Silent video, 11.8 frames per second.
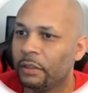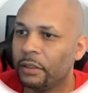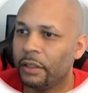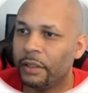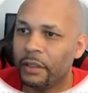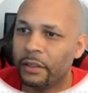
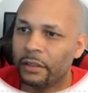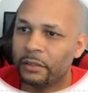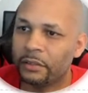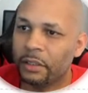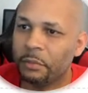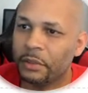
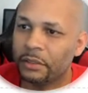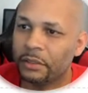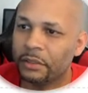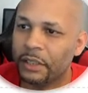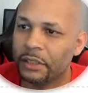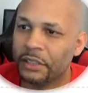and so much
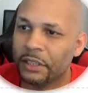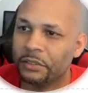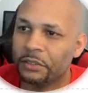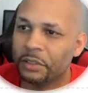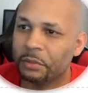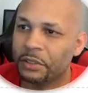that saved
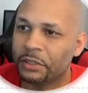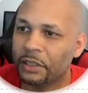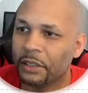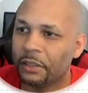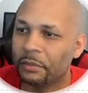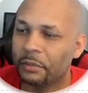you so much
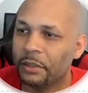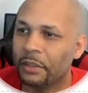time.